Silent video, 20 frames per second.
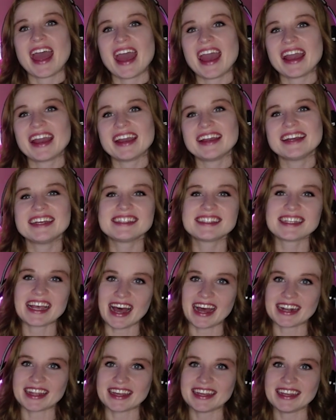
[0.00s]
Hey, it's
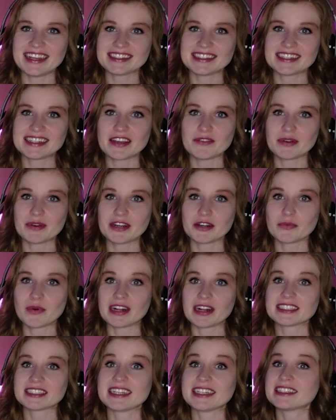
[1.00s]
Addie, and today we are
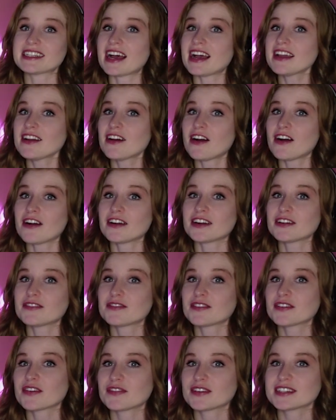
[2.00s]
watching Die Hard
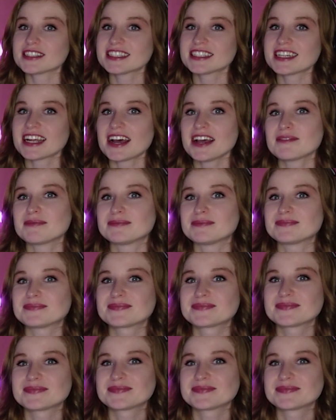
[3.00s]
for the first time.